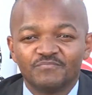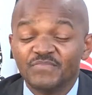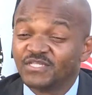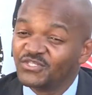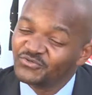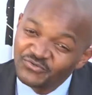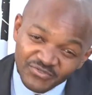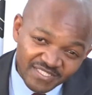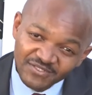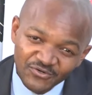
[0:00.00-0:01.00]

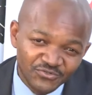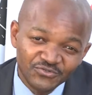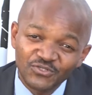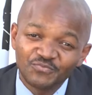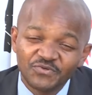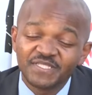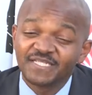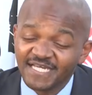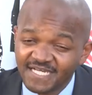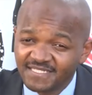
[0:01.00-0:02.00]
misuse or do not put the
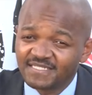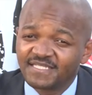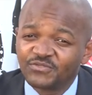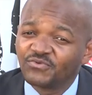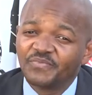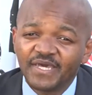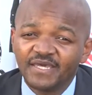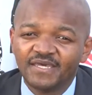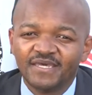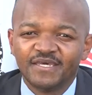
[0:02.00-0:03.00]
taxes that we
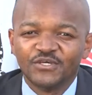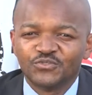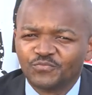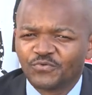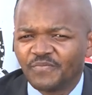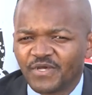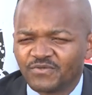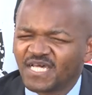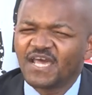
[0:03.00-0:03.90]
pay into proper use.